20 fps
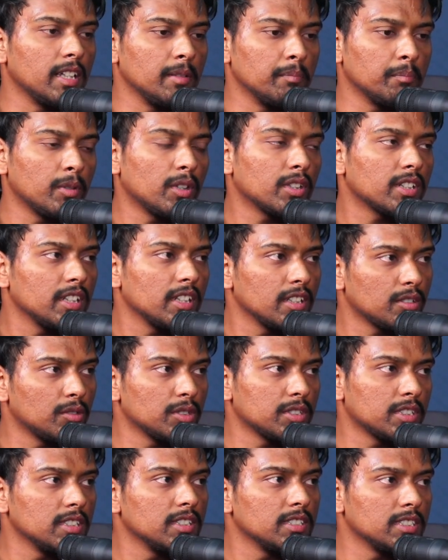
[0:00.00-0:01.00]
important
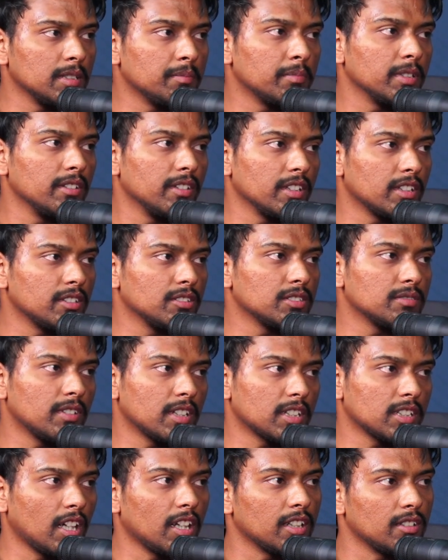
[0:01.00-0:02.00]
questions in the PYQs for
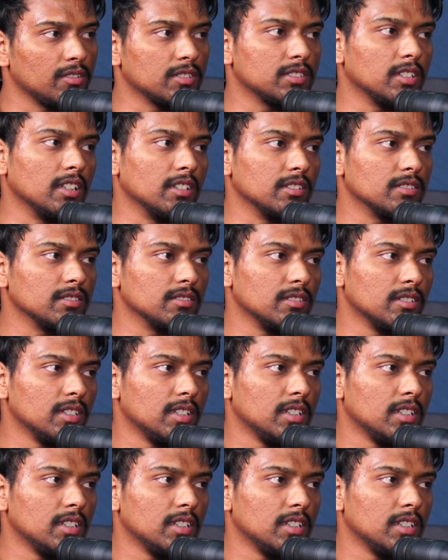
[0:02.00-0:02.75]
short notes also.